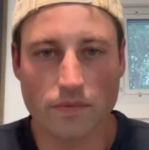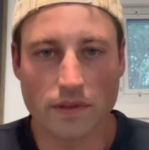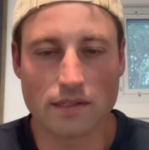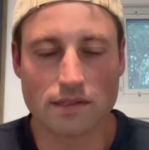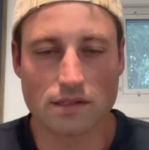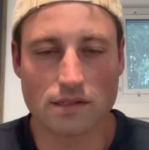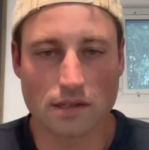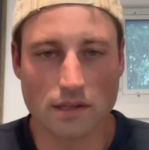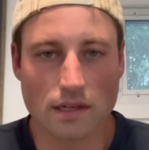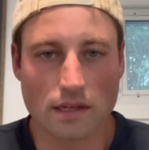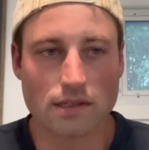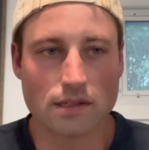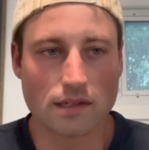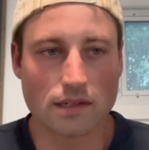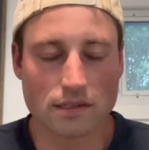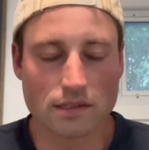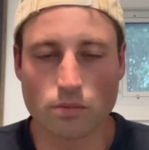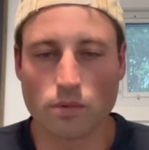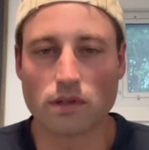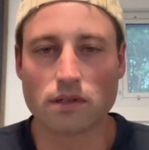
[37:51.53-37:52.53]
is
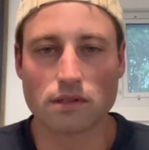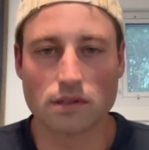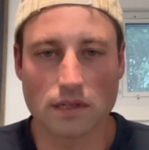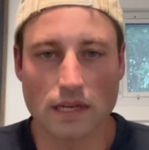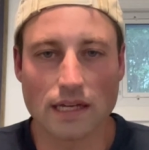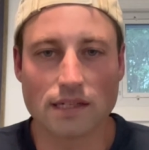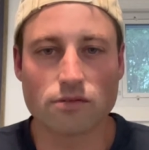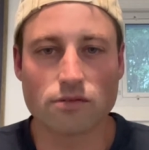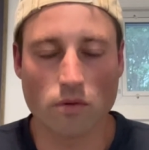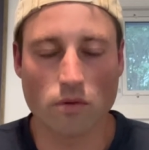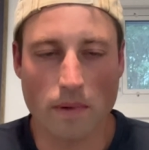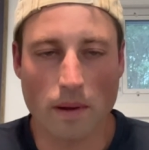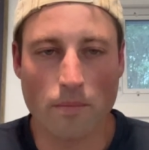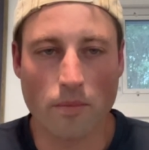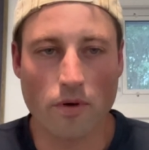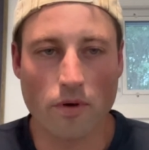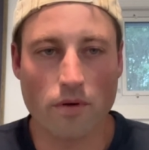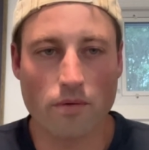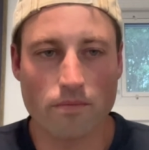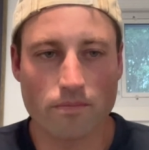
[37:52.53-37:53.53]
is what gets
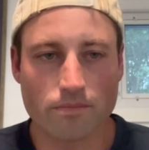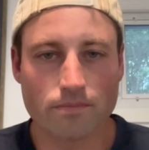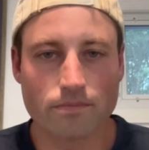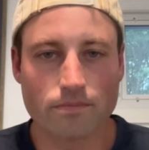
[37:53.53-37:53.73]
remembered.